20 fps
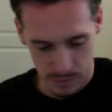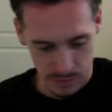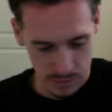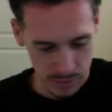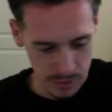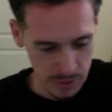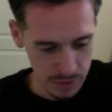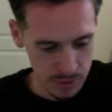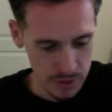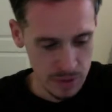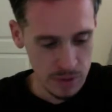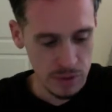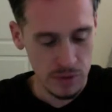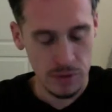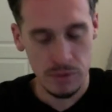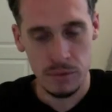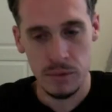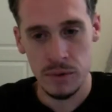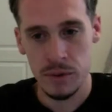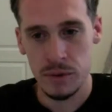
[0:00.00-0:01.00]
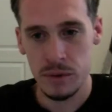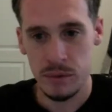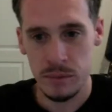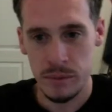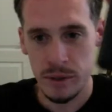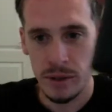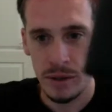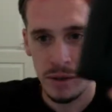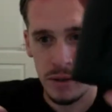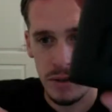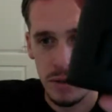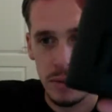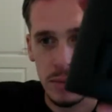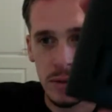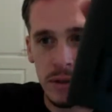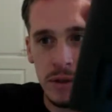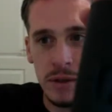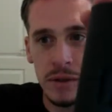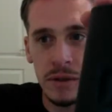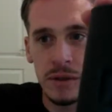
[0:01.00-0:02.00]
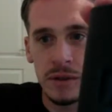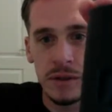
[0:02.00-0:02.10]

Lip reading: Now here's a real boxer mod,